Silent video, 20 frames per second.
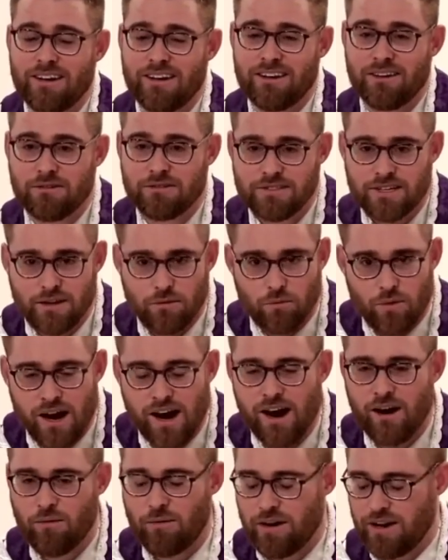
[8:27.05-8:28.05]
And you say,
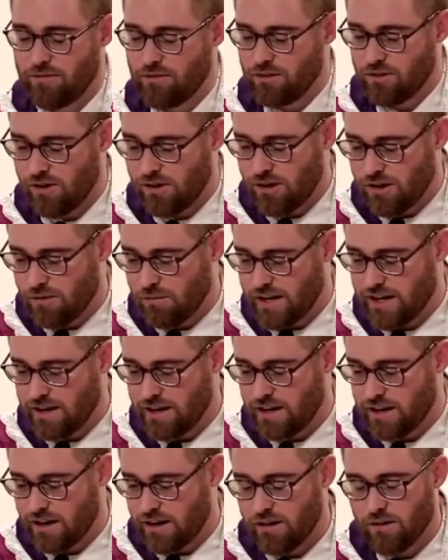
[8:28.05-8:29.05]
wow, we have a long way to
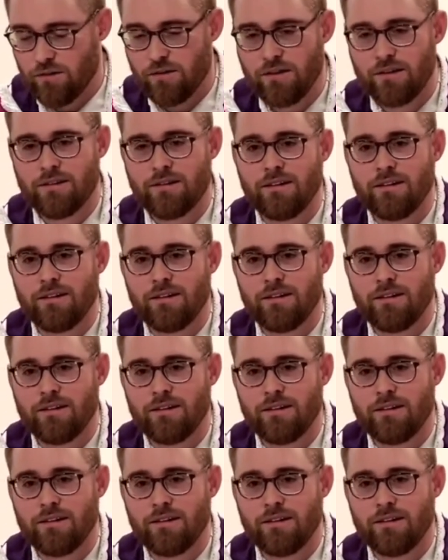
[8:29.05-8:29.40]
go.